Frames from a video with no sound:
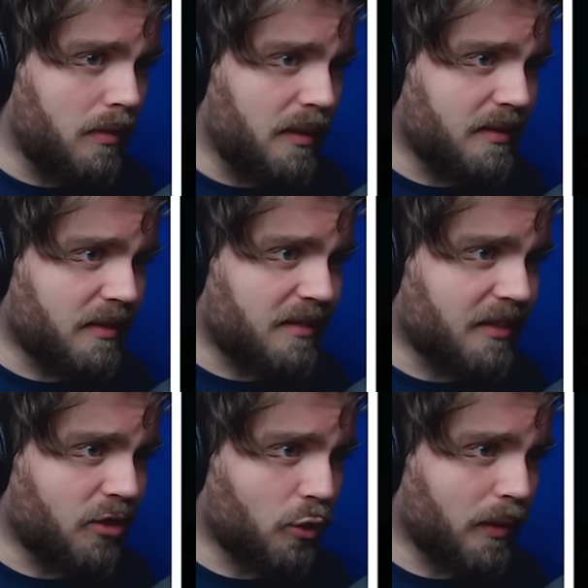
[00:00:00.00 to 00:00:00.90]
These are
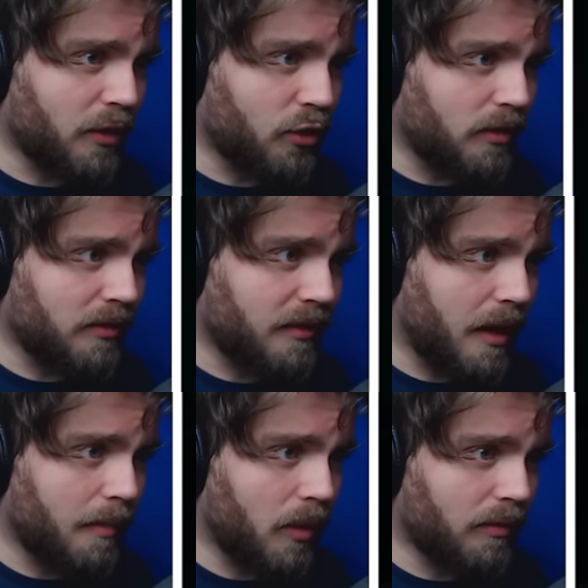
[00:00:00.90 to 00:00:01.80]
situations
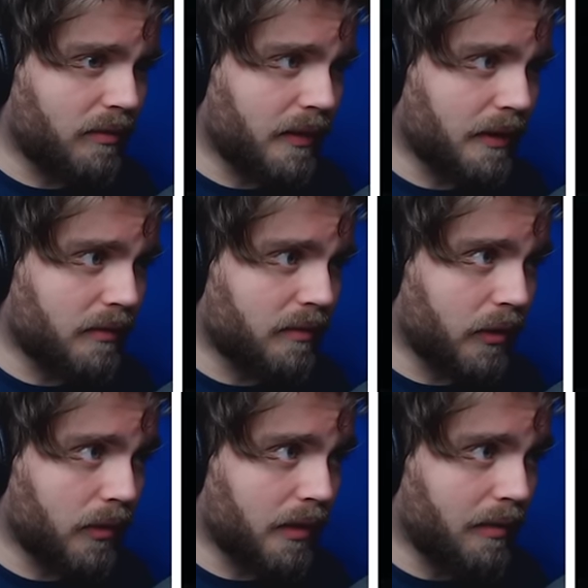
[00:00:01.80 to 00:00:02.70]
I am not feeling
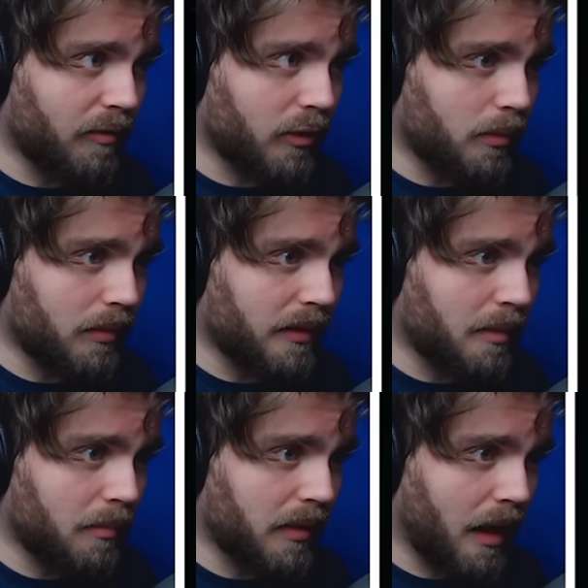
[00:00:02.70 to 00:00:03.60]
very comfortable
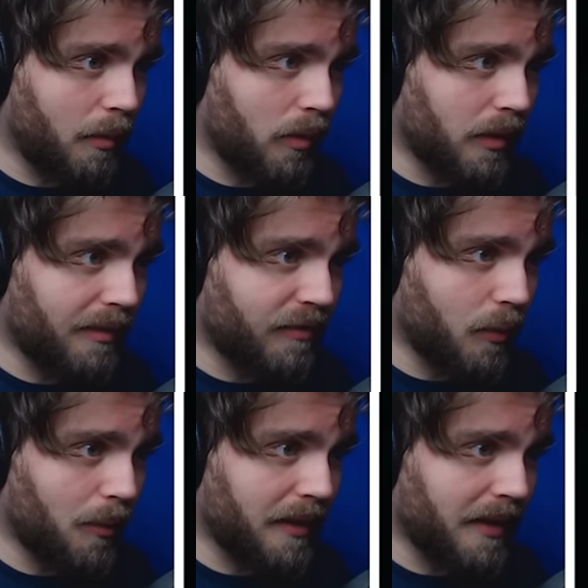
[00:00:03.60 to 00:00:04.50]
in, but I will go
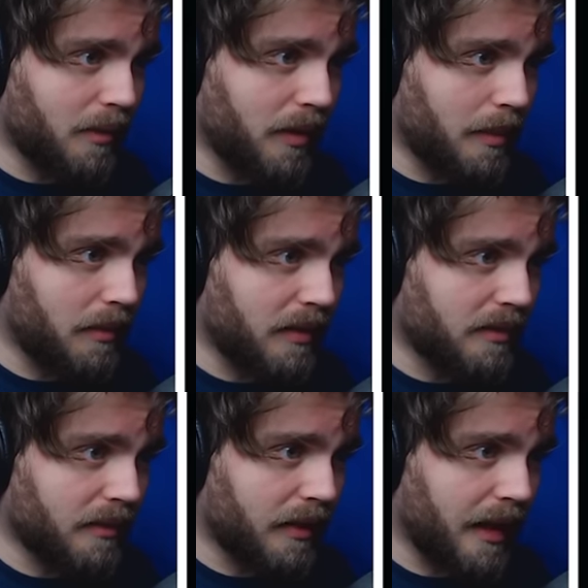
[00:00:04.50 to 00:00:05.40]
forward anyway
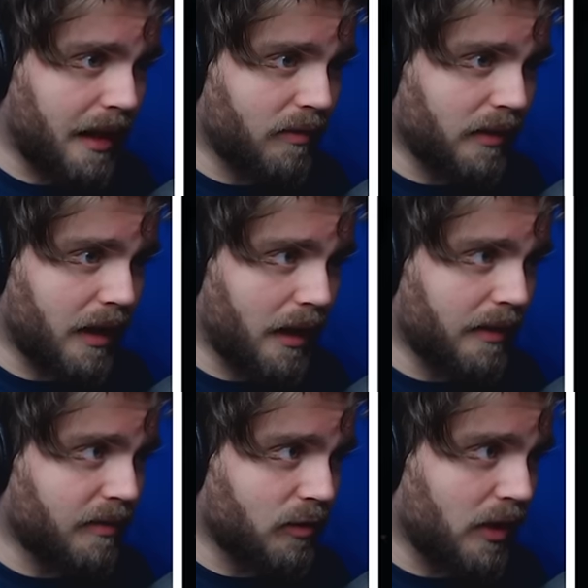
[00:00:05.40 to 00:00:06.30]
because I have the
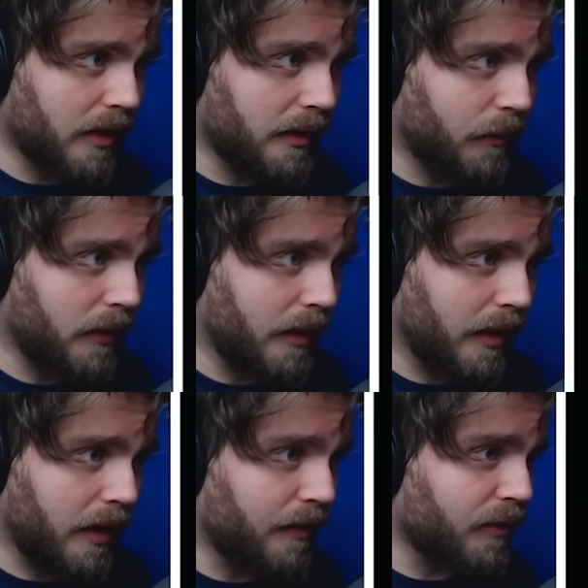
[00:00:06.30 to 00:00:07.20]
eye of the tiger, and
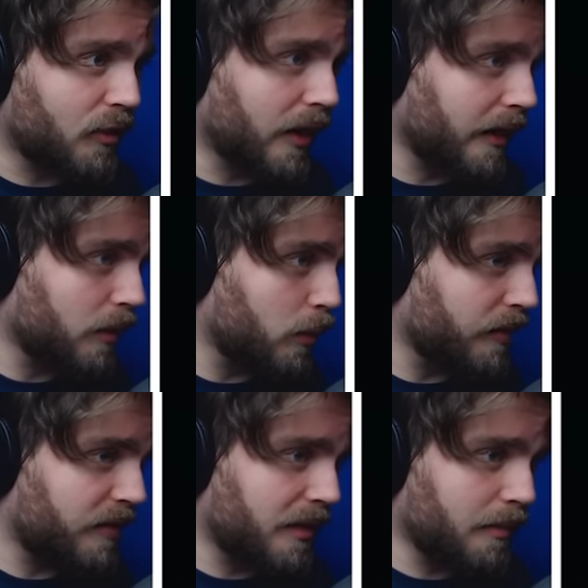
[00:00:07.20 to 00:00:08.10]
the eye of the tiger
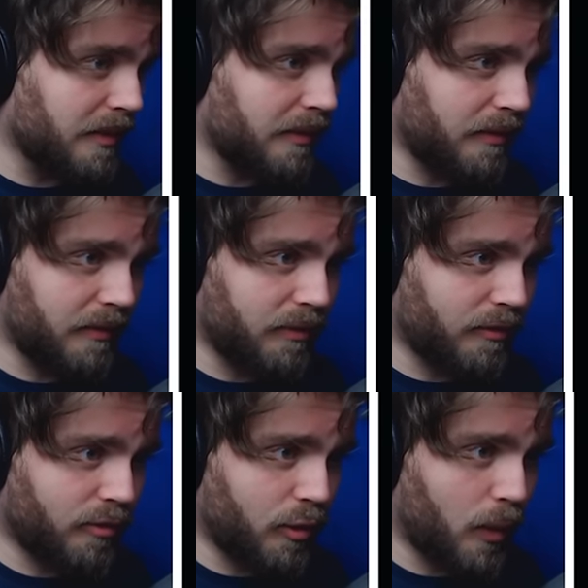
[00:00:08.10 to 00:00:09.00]
will see me
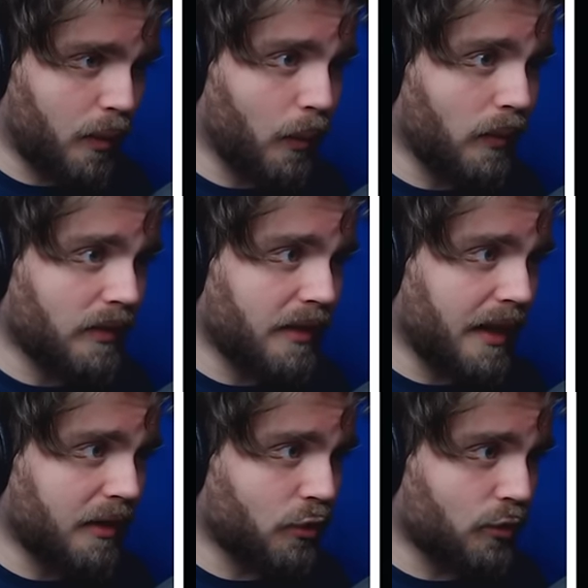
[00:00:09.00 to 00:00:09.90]
through all the
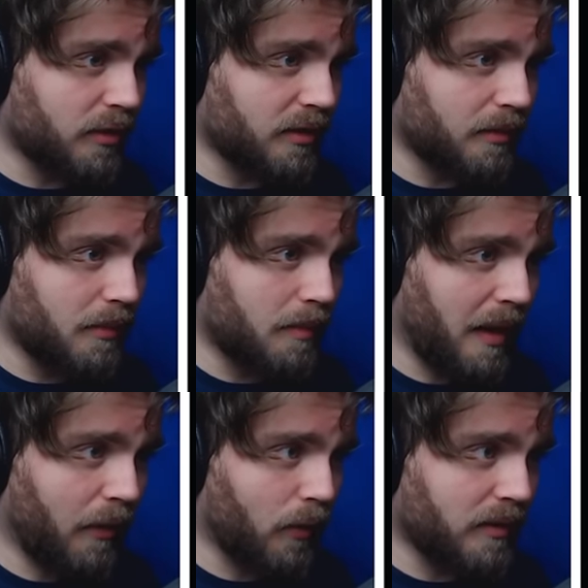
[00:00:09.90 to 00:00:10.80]
dangerous
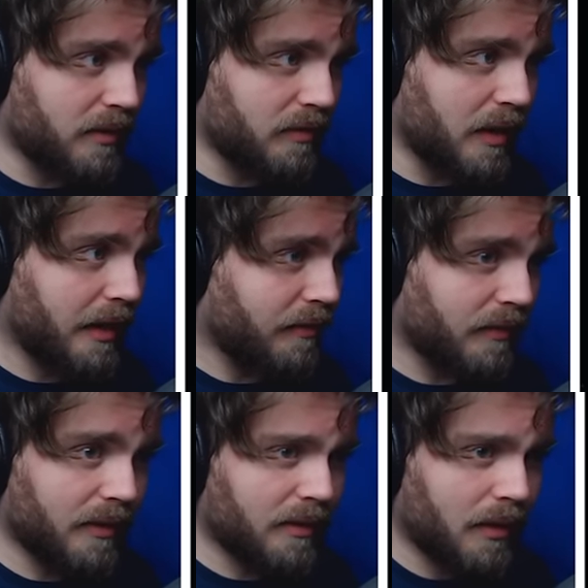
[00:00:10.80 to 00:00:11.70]
perils of
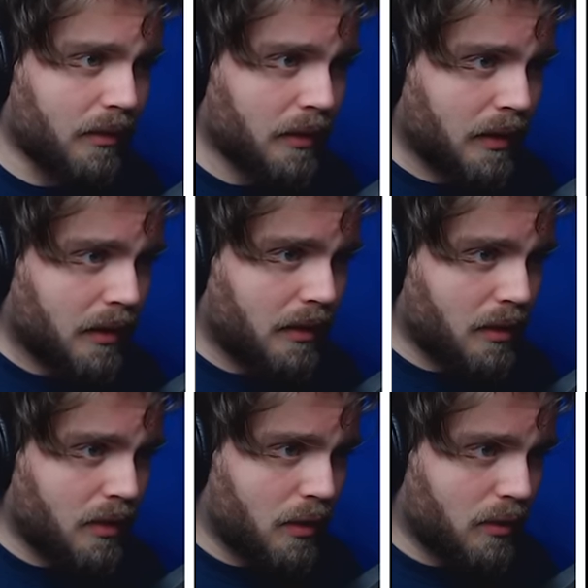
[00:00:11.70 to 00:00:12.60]
life. And
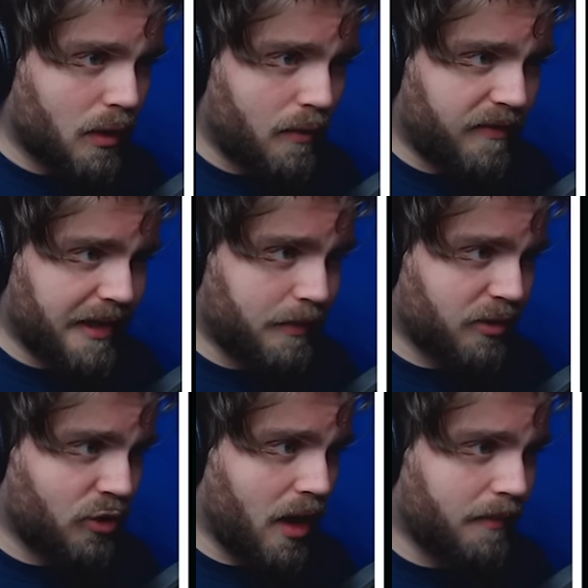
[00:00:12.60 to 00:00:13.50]
no thing
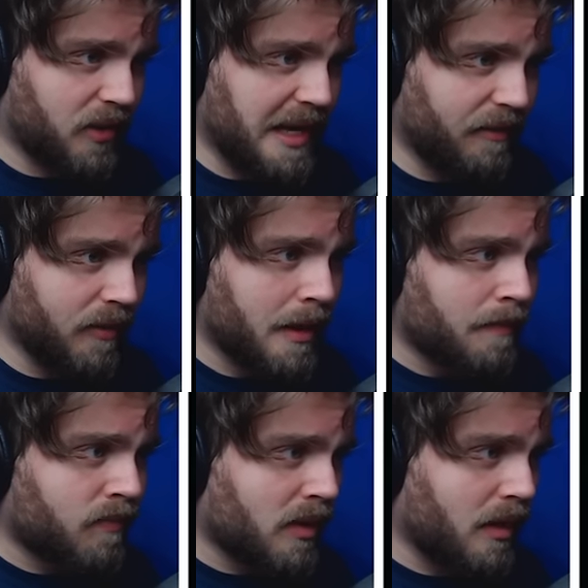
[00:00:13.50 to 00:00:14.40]
with sharp teeth,
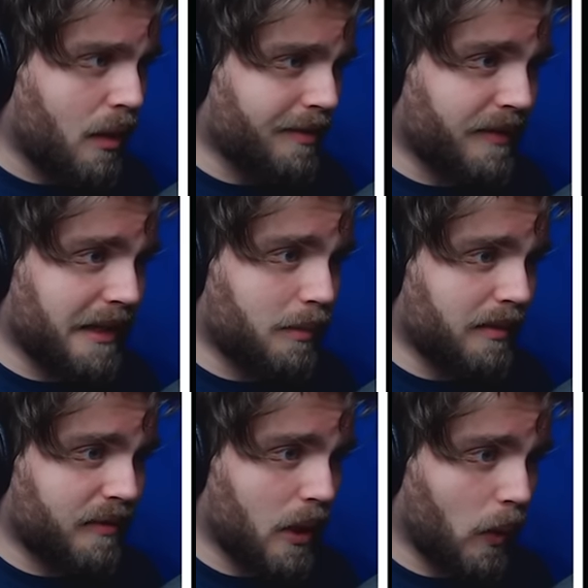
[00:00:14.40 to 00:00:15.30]
no thing
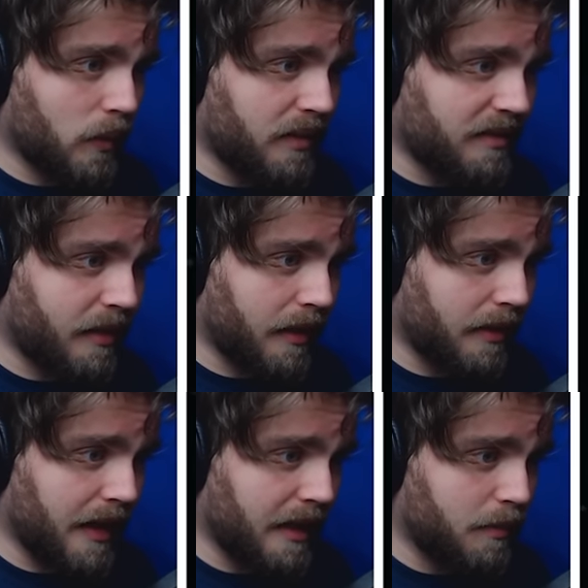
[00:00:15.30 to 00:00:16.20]
with coldness
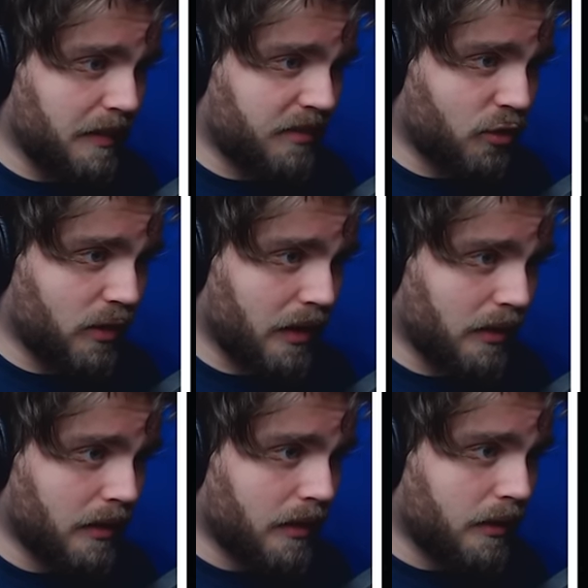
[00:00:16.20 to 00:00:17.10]
like the element
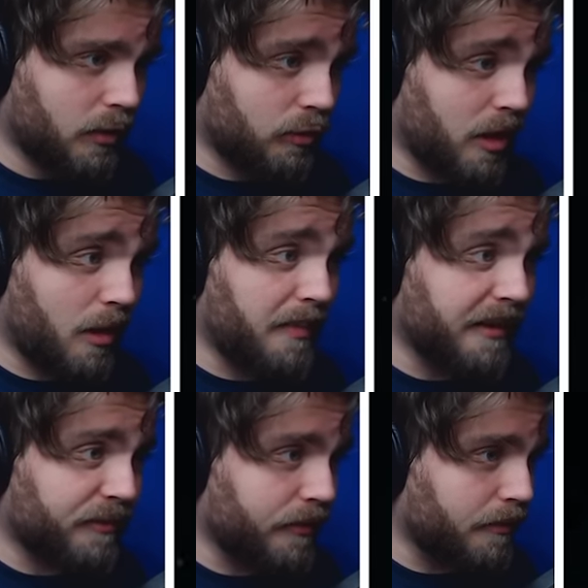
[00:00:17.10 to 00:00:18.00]
shall derail
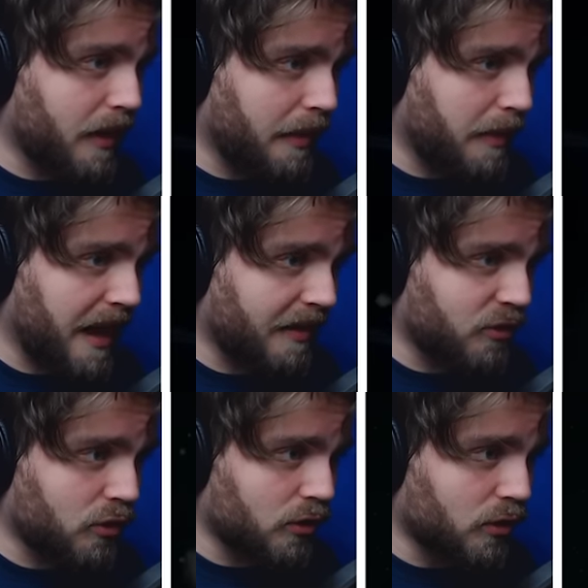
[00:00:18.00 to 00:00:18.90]
me from my
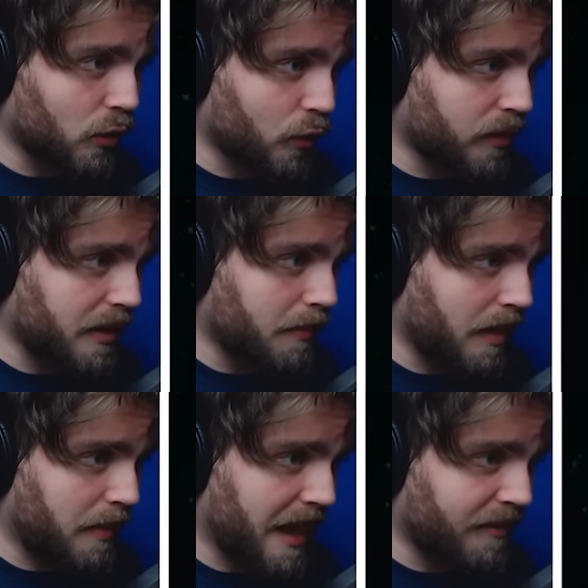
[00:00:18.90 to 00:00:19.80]
path to glory, and
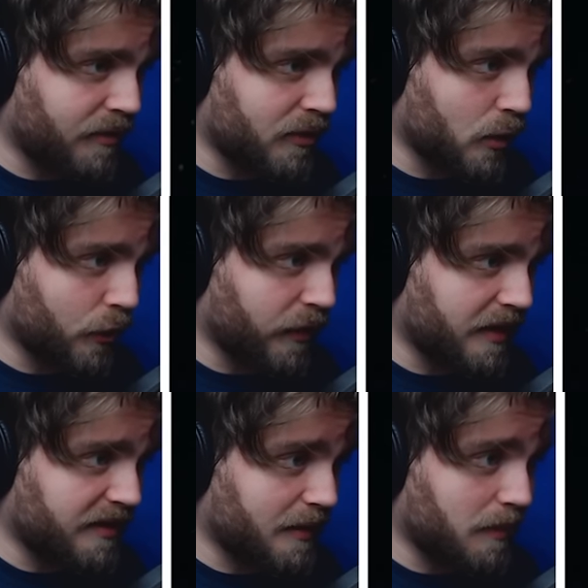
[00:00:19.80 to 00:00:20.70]
my path of
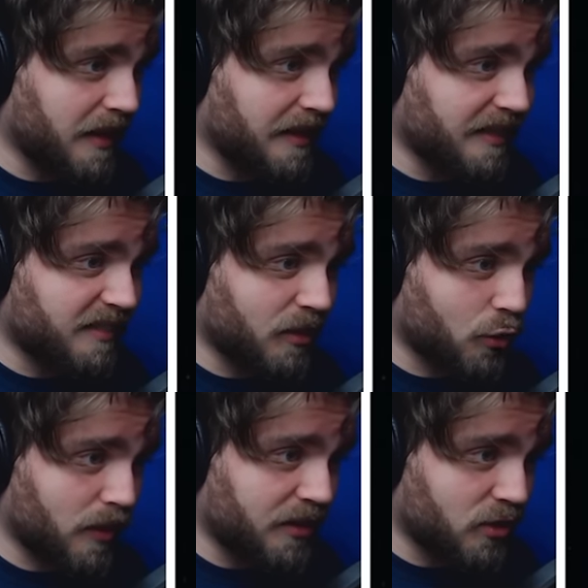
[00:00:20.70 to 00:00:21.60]
glory is simply in this
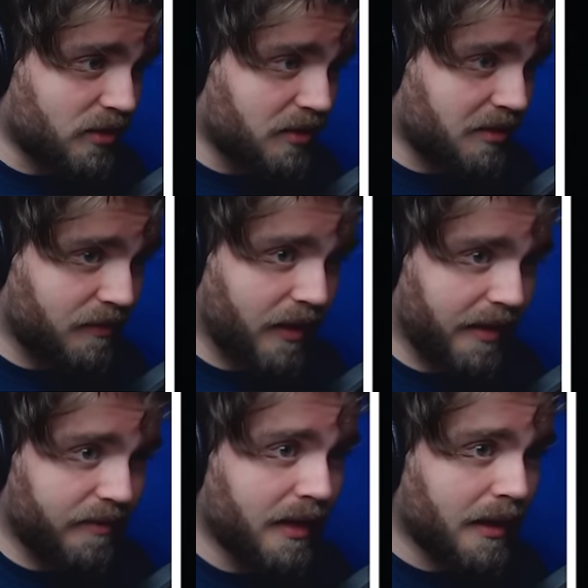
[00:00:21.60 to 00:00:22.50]
situation to
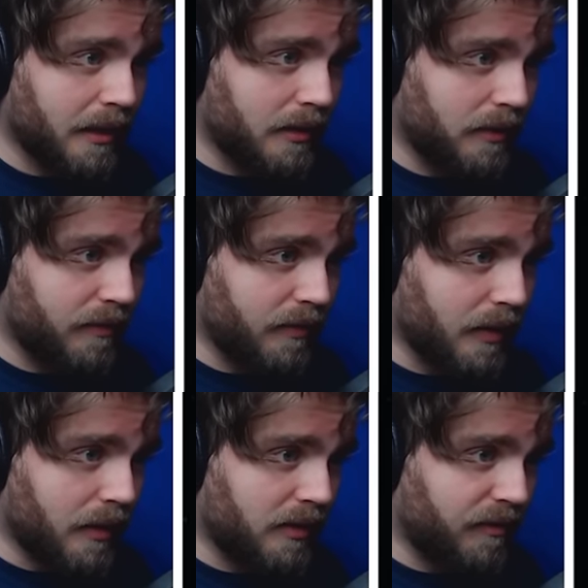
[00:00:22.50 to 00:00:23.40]
survive, to
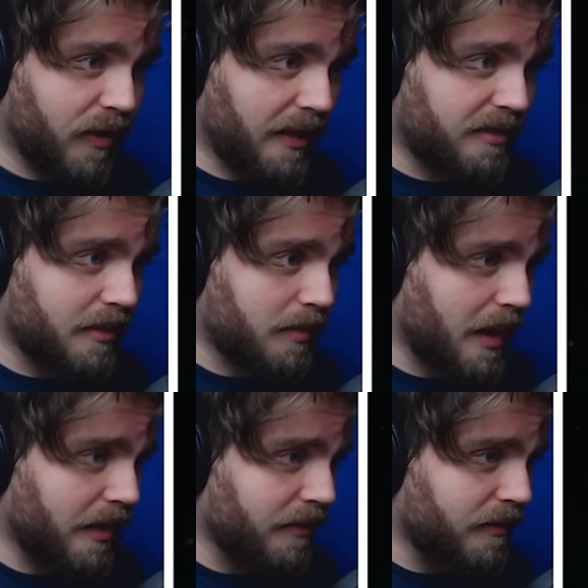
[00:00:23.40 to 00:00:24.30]
find some
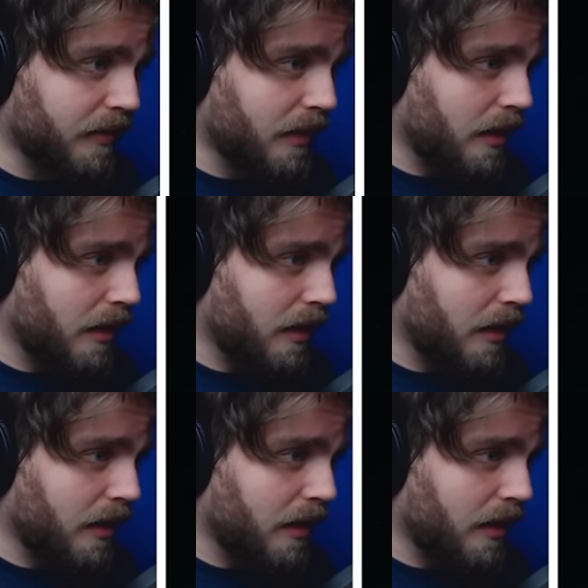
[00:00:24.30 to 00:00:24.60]
kind of...